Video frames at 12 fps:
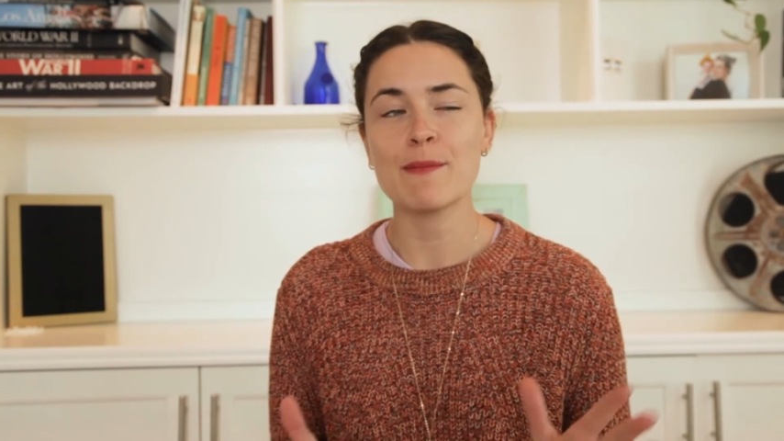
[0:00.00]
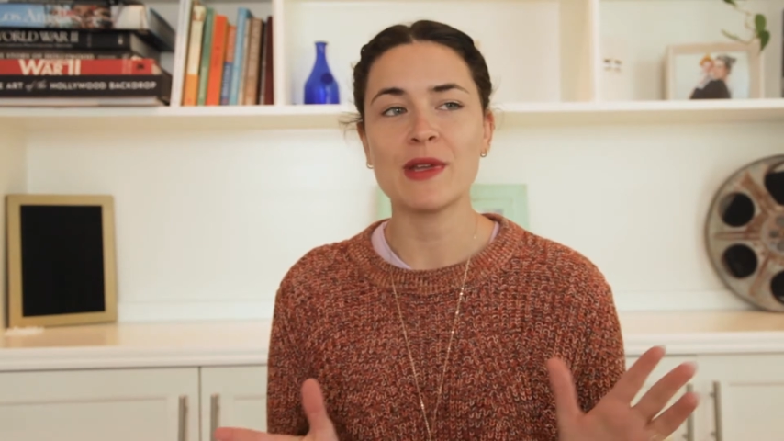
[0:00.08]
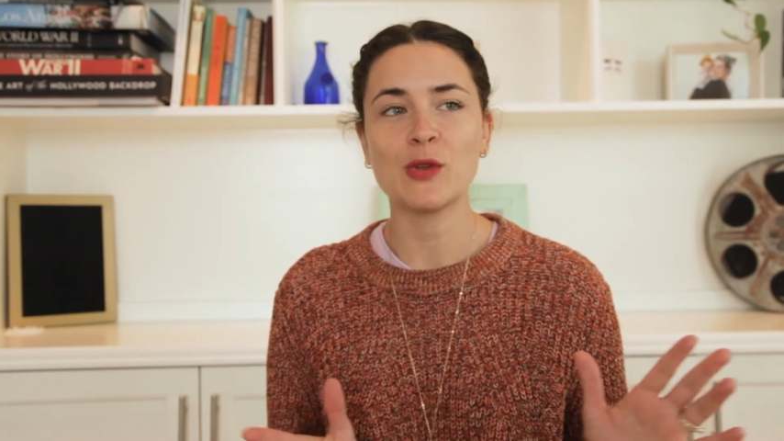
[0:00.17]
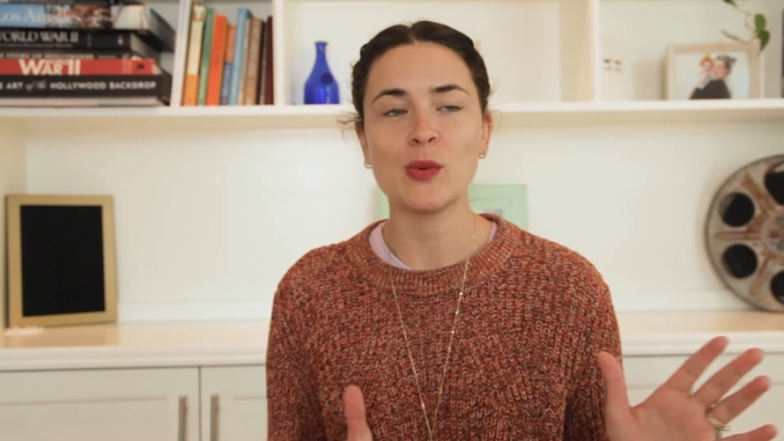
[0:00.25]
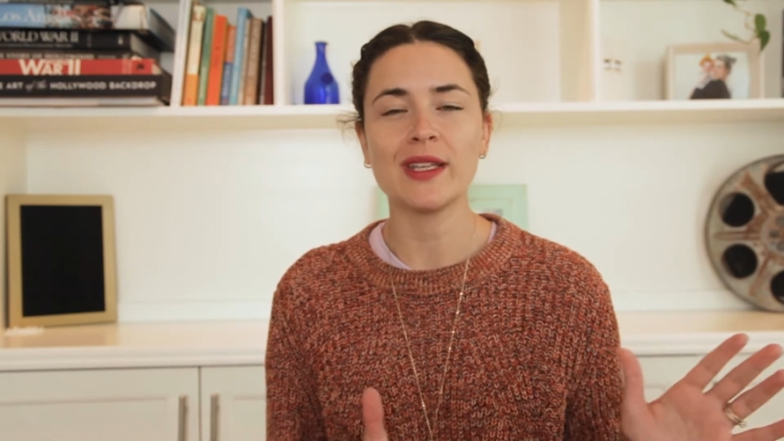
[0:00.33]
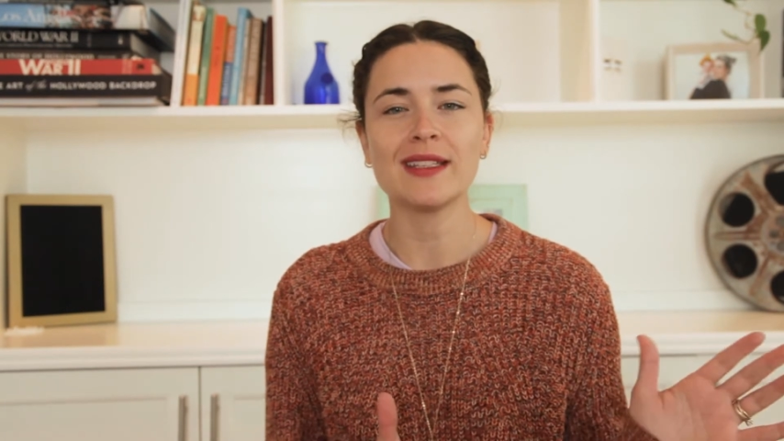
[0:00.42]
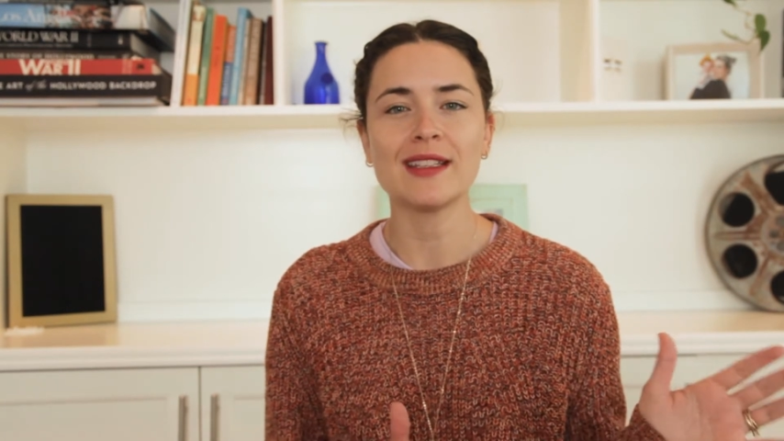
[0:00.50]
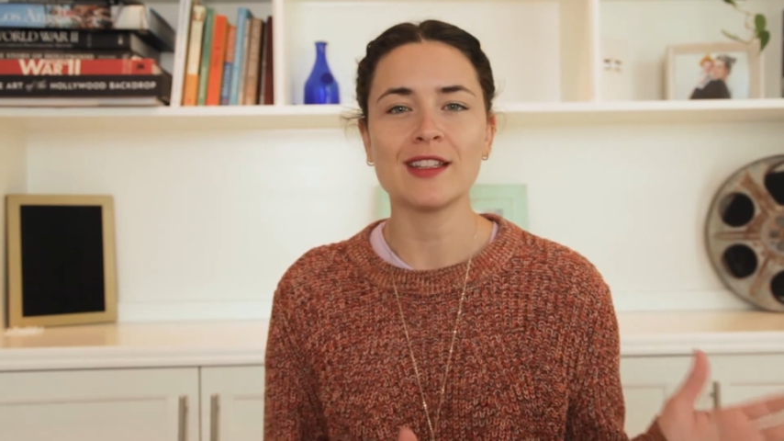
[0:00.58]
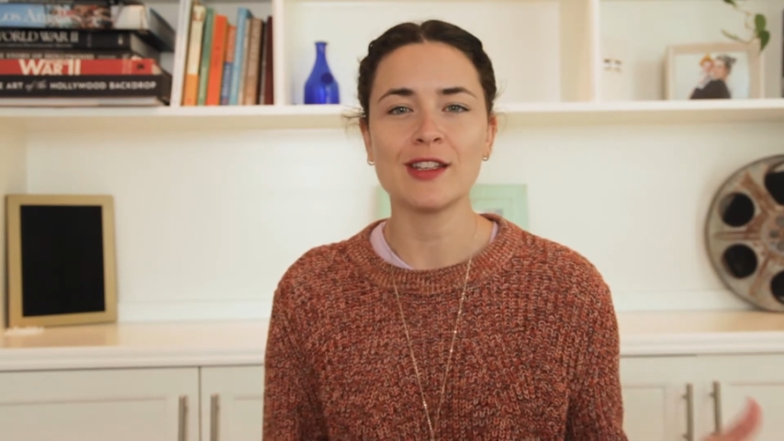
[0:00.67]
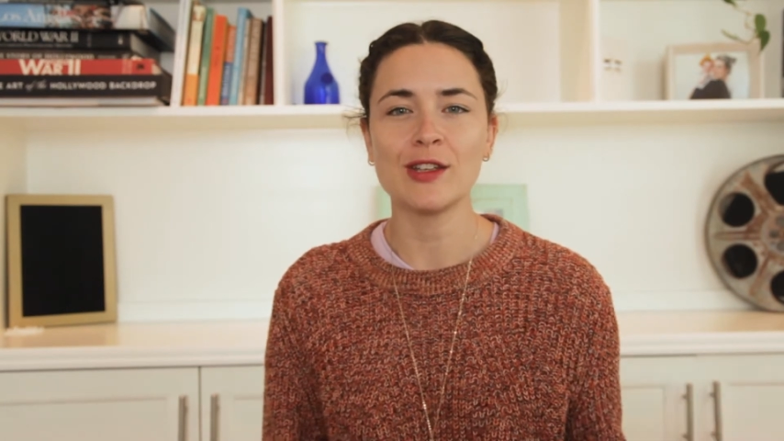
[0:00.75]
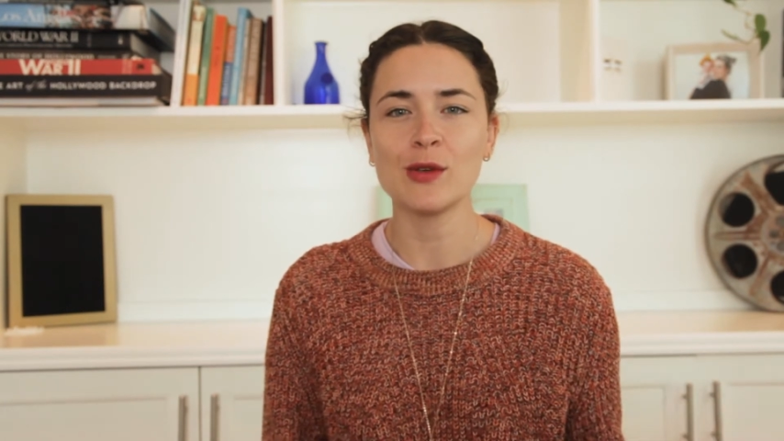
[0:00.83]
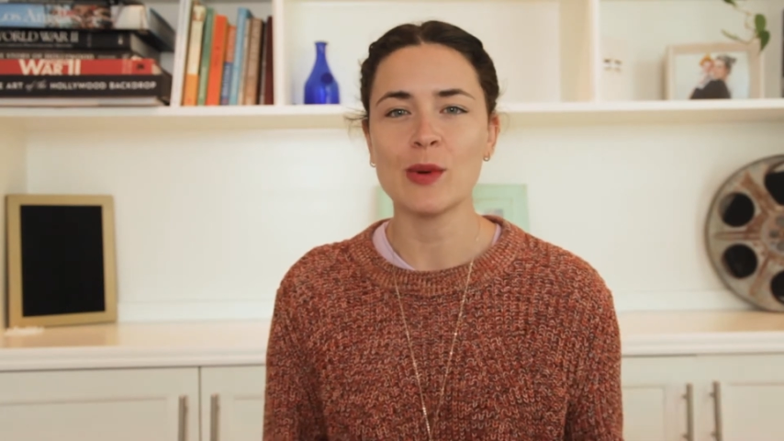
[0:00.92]
between
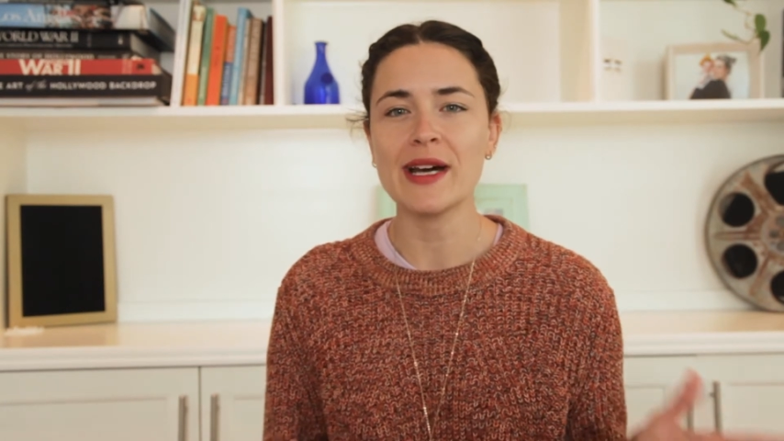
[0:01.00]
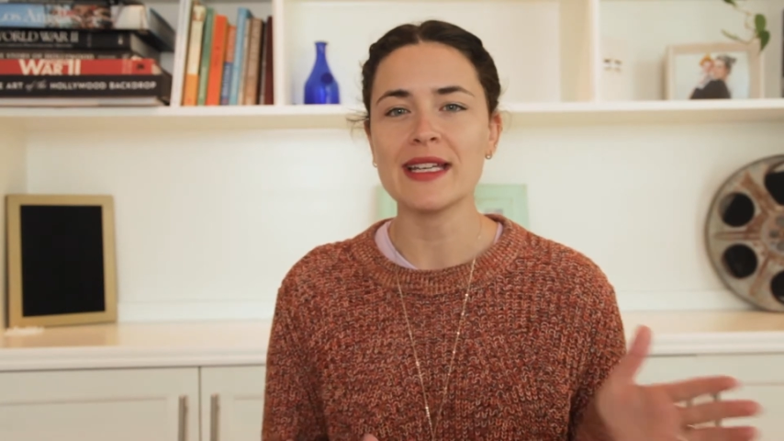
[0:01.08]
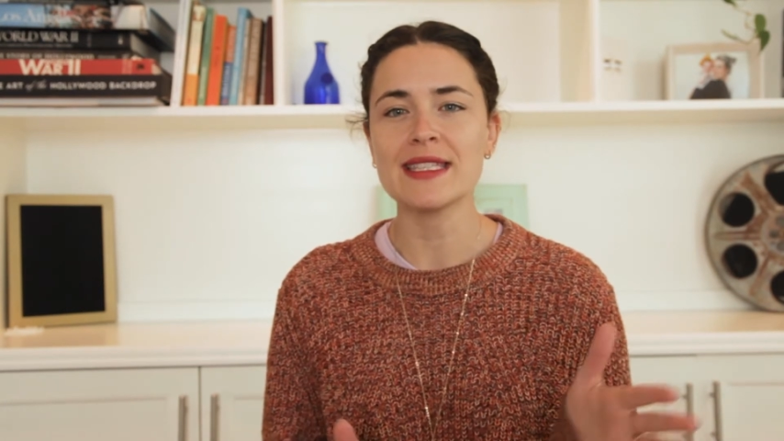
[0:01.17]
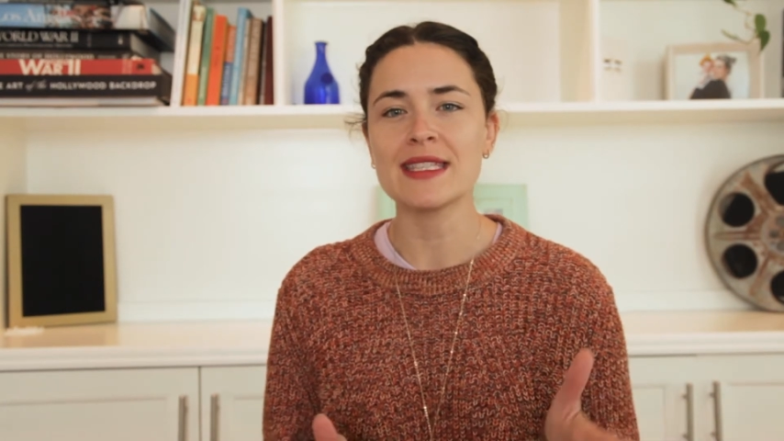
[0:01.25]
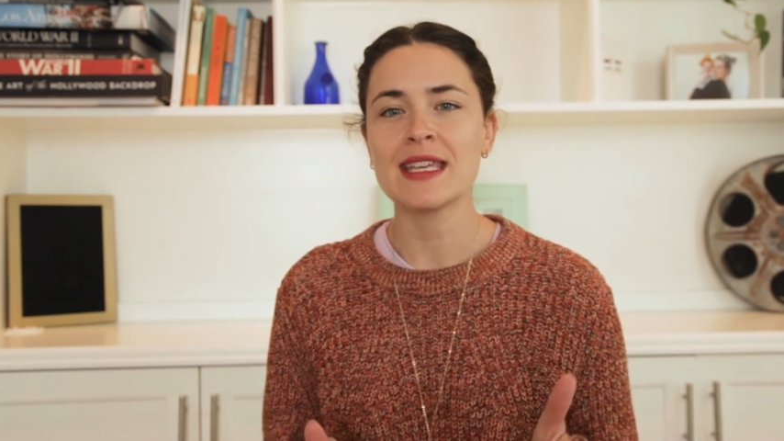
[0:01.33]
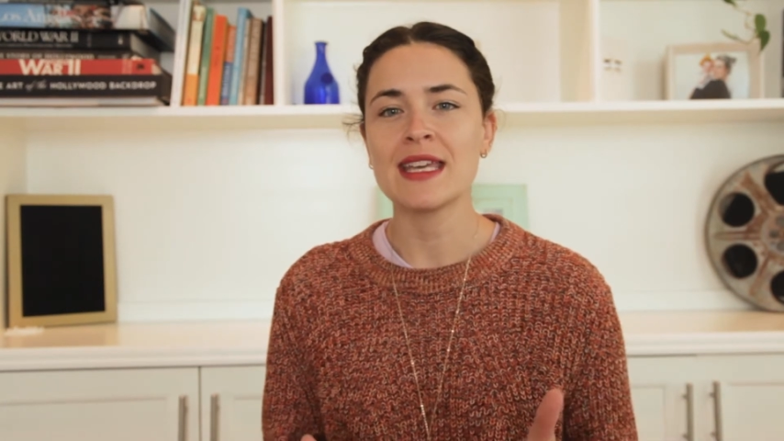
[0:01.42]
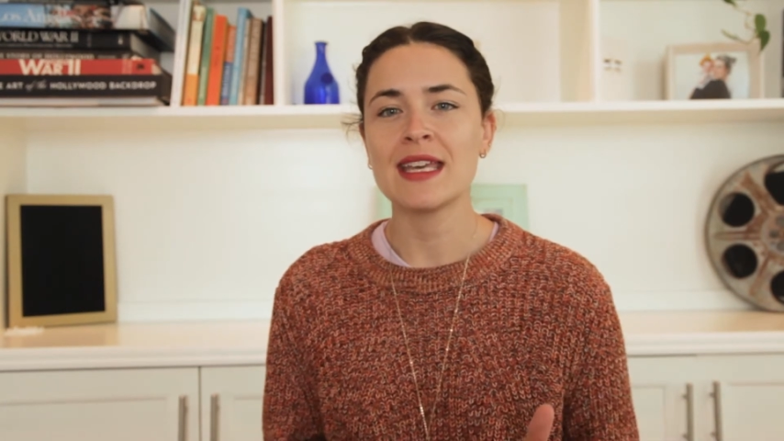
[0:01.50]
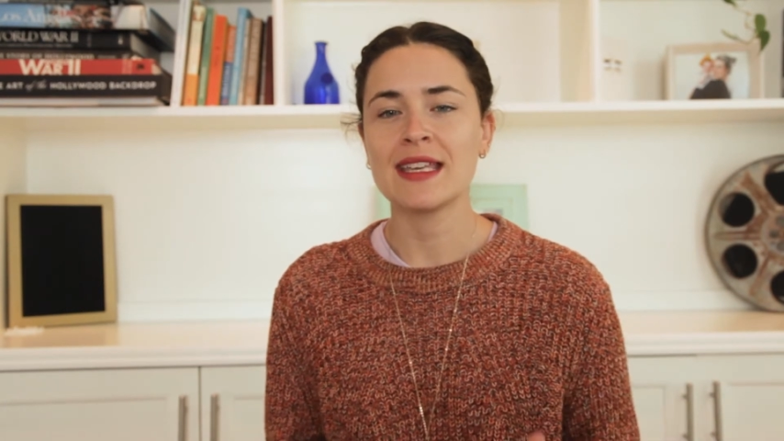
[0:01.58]
the US,